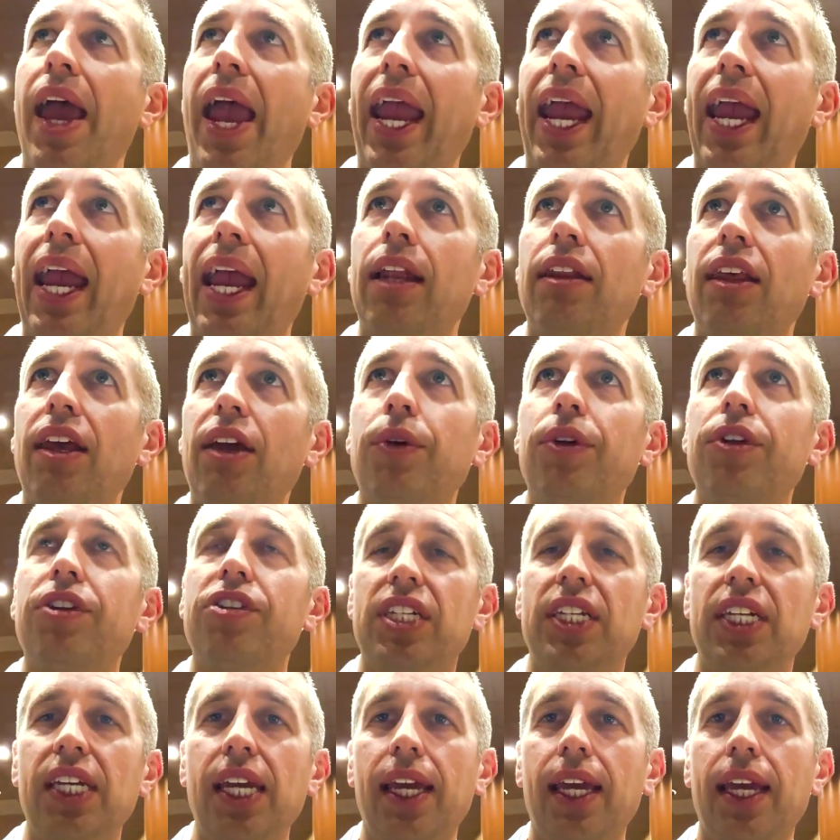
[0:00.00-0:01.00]
and they will
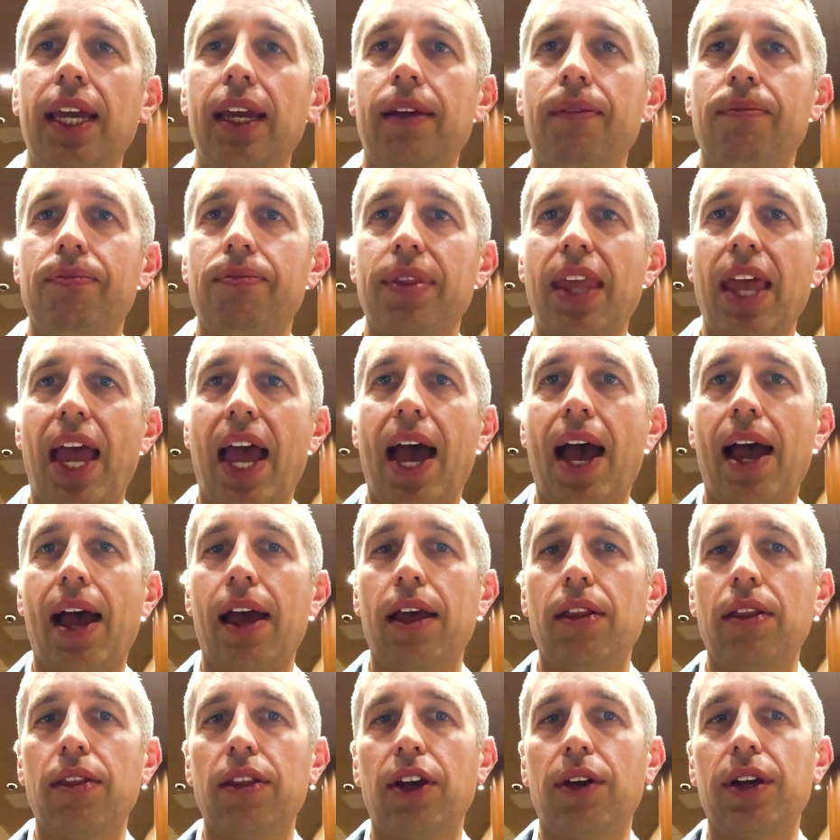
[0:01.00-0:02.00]
see
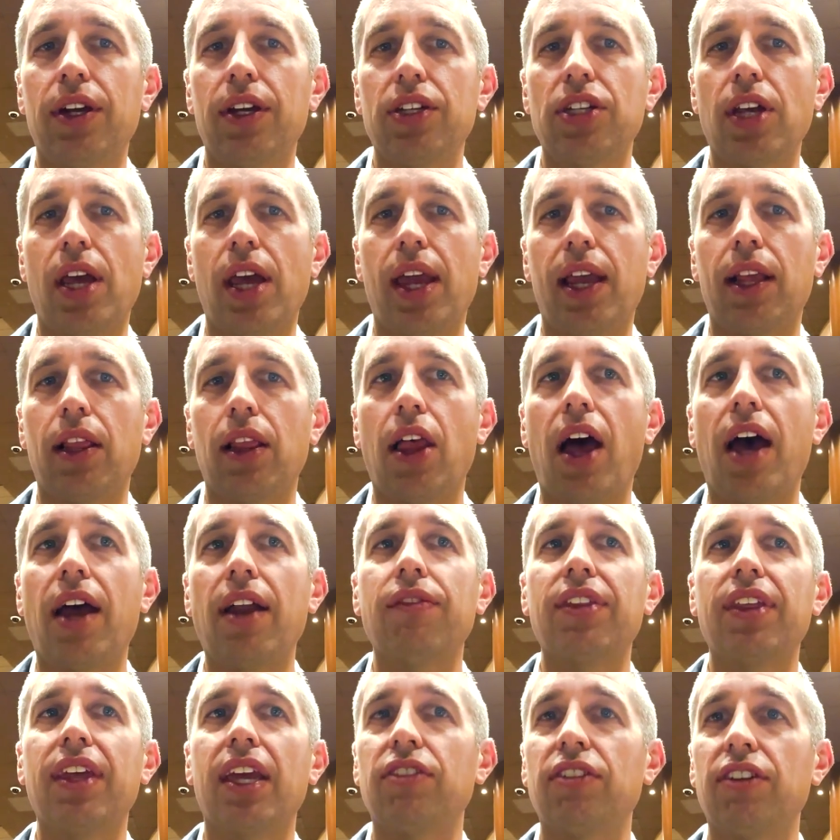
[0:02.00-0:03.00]
that there is a lot
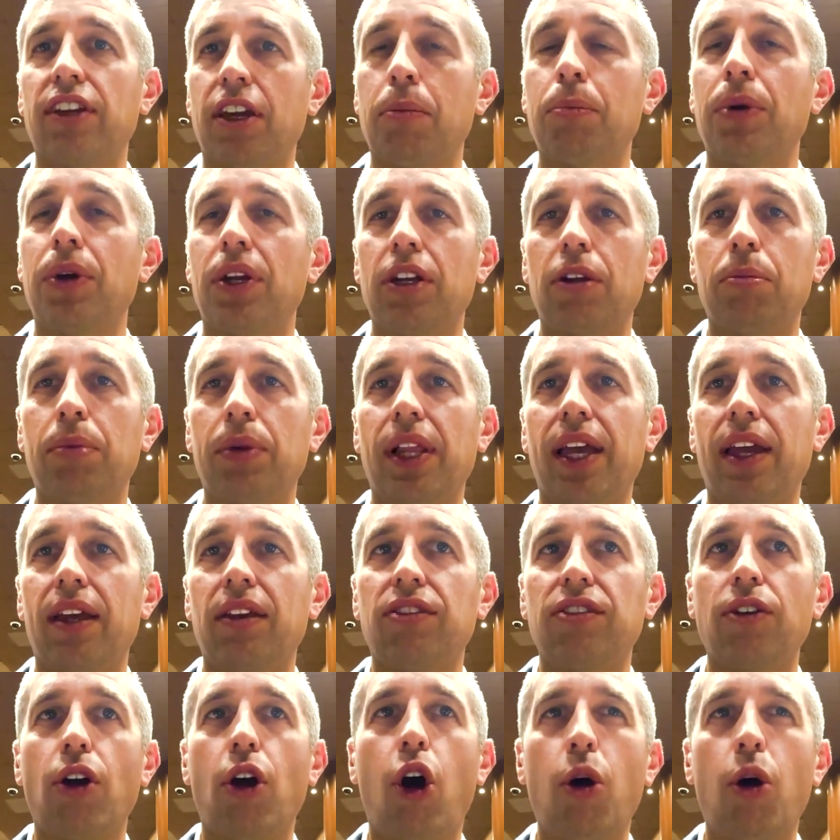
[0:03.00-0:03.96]
of things they could put into place.